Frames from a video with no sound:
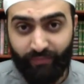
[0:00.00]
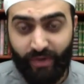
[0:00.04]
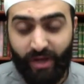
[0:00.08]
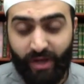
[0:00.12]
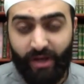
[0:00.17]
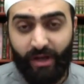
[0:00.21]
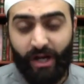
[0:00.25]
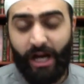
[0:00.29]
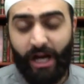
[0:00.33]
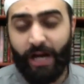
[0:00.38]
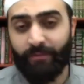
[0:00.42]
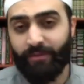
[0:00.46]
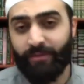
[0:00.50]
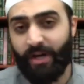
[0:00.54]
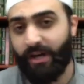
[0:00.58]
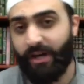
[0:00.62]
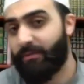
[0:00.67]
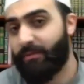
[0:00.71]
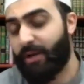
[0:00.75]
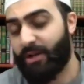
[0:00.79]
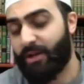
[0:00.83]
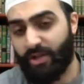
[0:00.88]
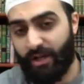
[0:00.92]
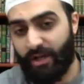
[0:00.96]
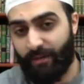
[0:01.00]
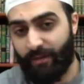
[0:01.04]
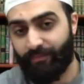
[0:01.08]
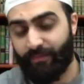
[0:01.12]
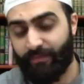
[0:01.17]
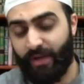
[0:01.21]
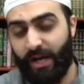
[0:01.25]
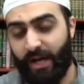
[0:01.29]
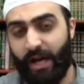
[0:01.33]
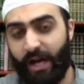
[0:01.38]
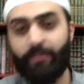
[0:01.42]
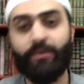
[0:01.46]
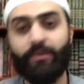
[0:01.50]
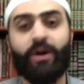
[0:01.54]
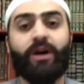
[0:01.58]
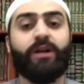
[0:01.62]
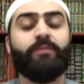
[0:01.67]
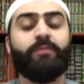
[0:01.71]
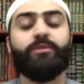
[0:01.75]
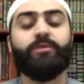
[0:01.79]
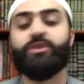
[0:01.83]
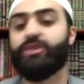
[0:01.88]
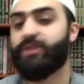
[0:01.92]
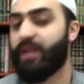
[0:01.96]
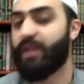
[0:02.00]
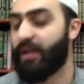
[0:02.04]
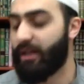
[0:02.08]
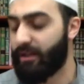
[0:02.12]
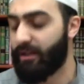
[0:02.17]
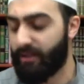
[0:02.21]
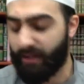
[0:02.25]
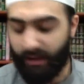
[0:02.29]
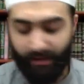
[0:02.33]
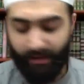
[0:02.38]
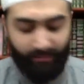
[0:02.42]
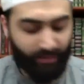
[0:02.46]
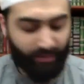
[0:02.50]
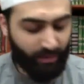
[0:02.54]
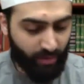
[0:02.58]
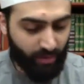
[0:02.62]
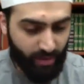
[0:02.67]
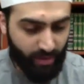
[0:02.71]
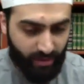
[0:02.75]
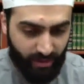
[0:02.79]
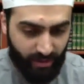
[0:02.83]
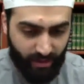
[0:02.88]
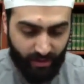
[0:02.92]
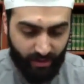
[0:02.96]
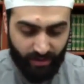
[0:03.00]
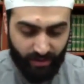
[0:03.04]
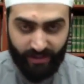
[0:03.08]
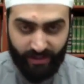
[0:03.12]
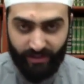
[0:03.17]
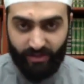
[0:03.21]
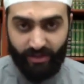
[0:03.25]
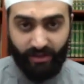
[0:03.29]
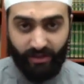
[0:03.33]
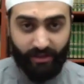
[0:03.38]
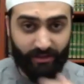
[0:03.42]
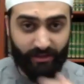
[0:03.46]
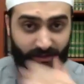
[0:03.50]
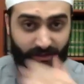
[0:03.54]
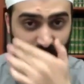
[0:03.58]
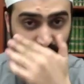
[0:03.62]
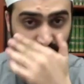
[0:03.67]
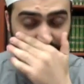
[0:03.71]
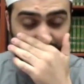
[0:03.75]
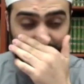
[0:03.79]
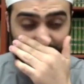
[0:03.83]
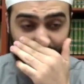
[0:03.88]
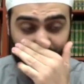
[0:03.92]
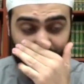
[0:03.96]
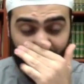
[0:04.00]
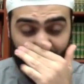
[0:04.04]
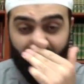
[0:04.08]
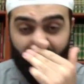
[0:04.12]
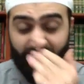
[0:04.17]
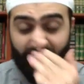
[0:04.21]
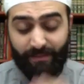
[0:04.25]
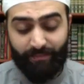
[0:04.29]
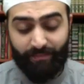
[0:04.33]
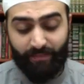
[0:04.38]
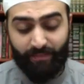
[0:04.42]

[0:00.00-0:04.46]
I'm not a marja. I'm not a mujtahid. I'm nowhere near such a place.